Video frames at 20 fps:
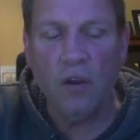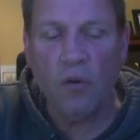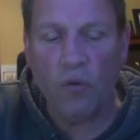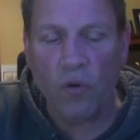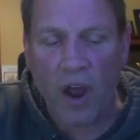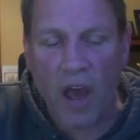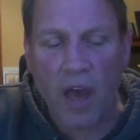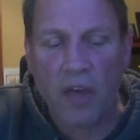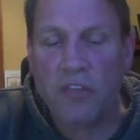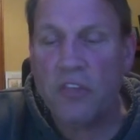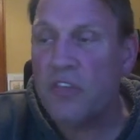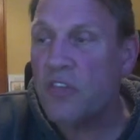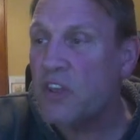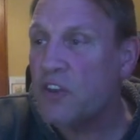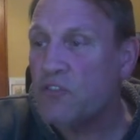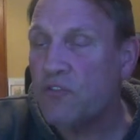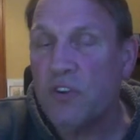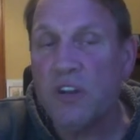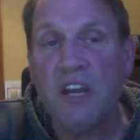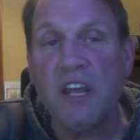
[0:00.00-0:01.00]
rather
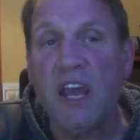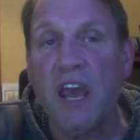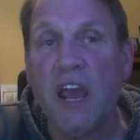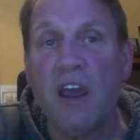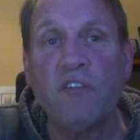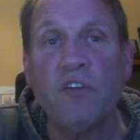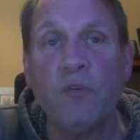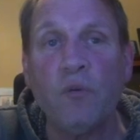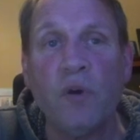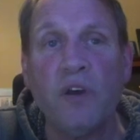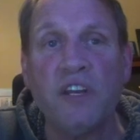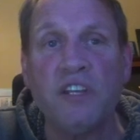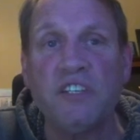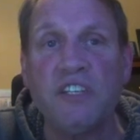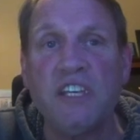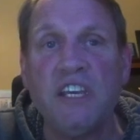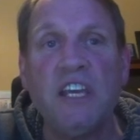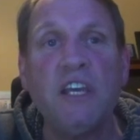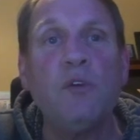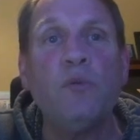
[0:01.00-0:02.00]
than treating everyone
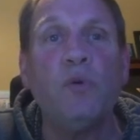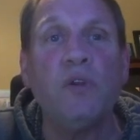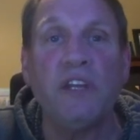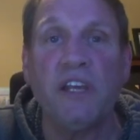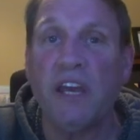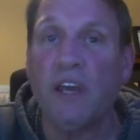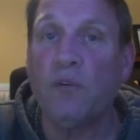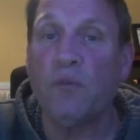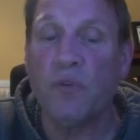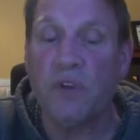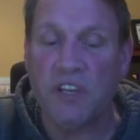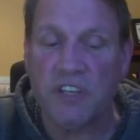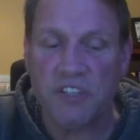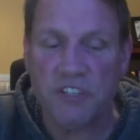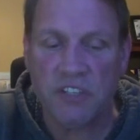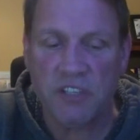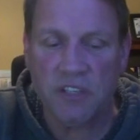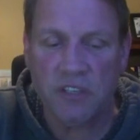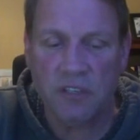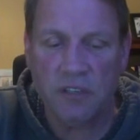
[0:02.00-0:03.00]
as equally at
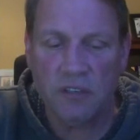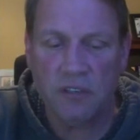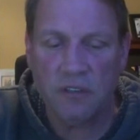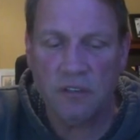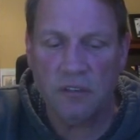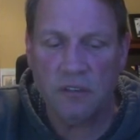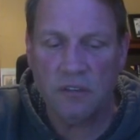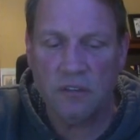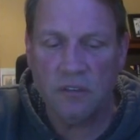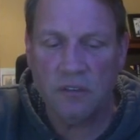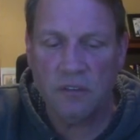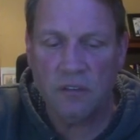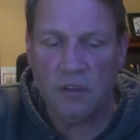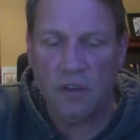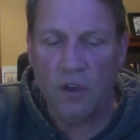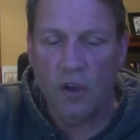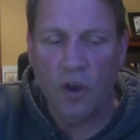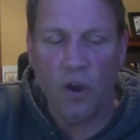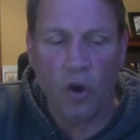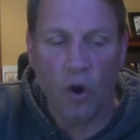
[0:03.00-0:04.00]
risk,
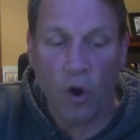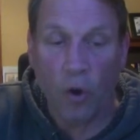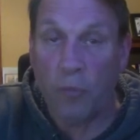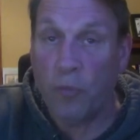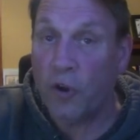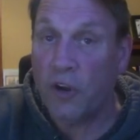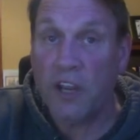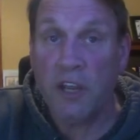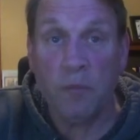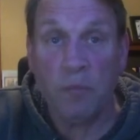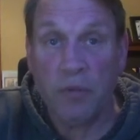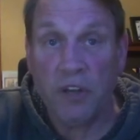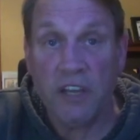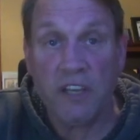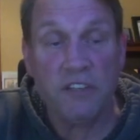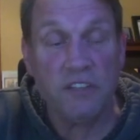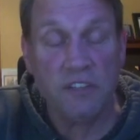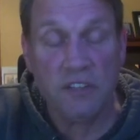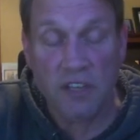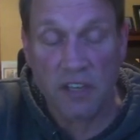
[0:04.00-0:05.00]
or putting in
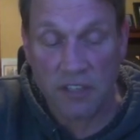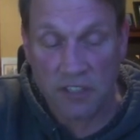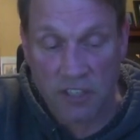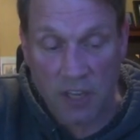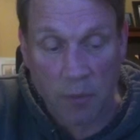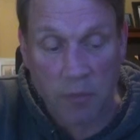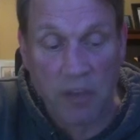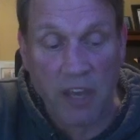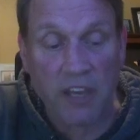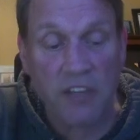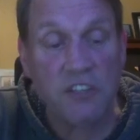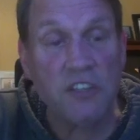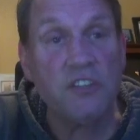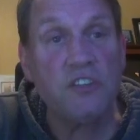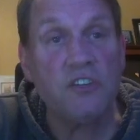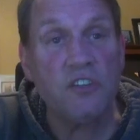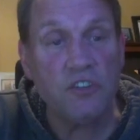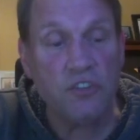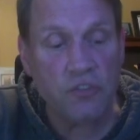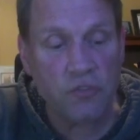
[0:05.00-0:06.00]
place, in some
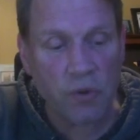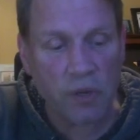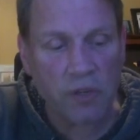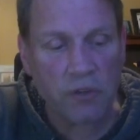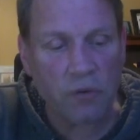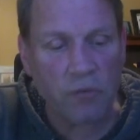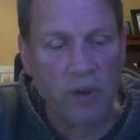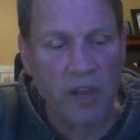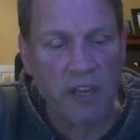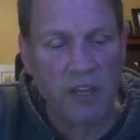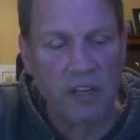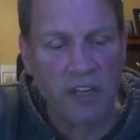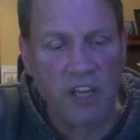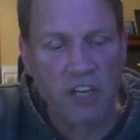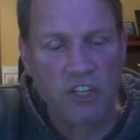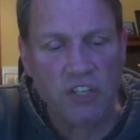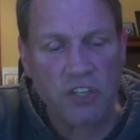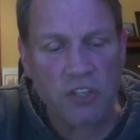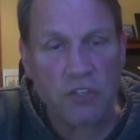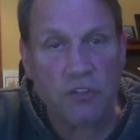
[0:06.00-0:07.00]
cases, stricter
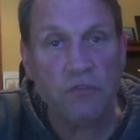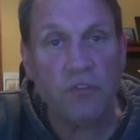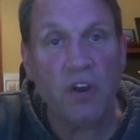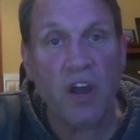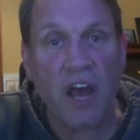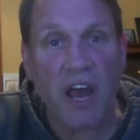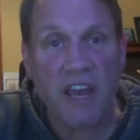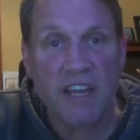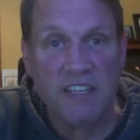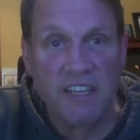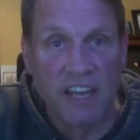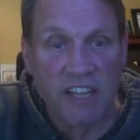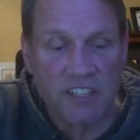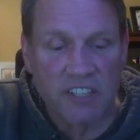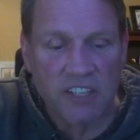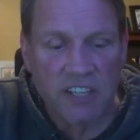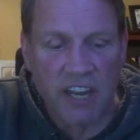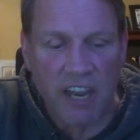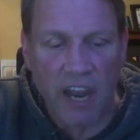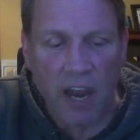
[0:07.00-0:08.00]
regulations for high
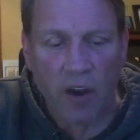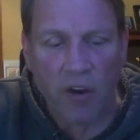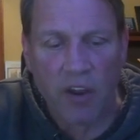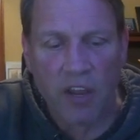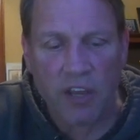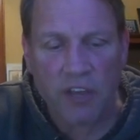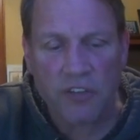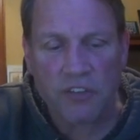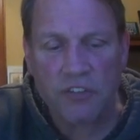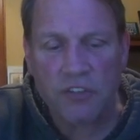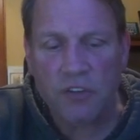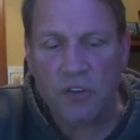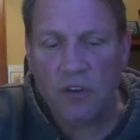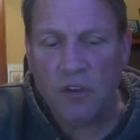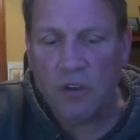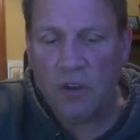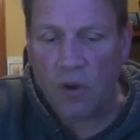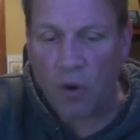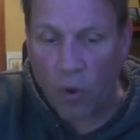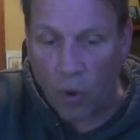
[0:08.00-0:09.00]
density areas,
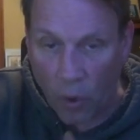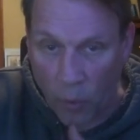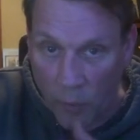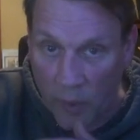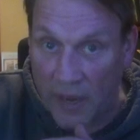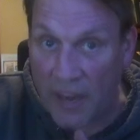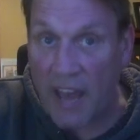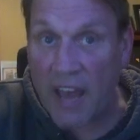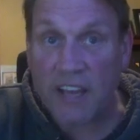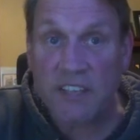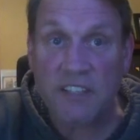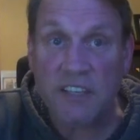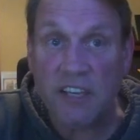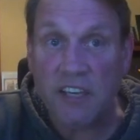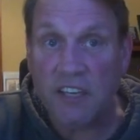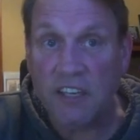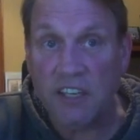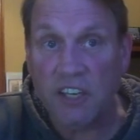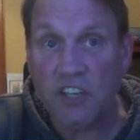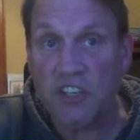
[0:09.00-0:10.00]
or
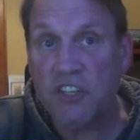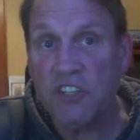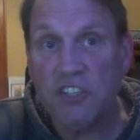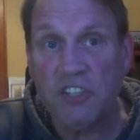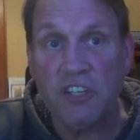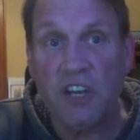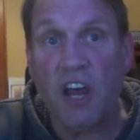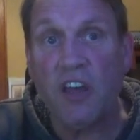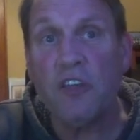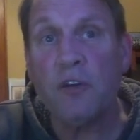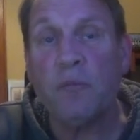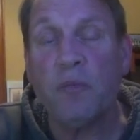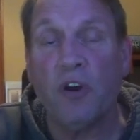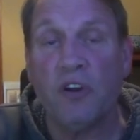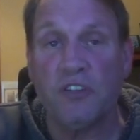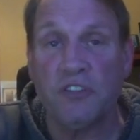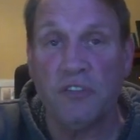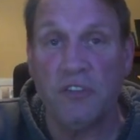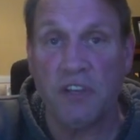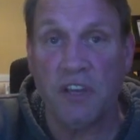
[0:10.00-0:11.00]
relaxing conditions in other
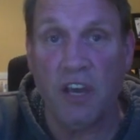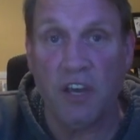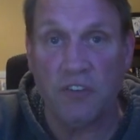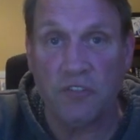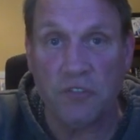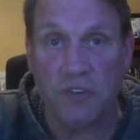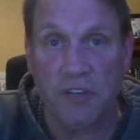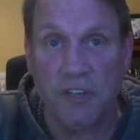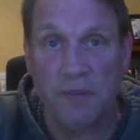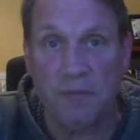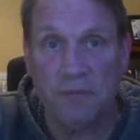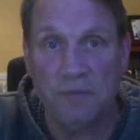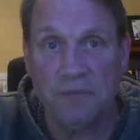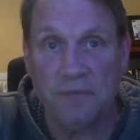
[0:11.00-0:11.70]
parts of the country.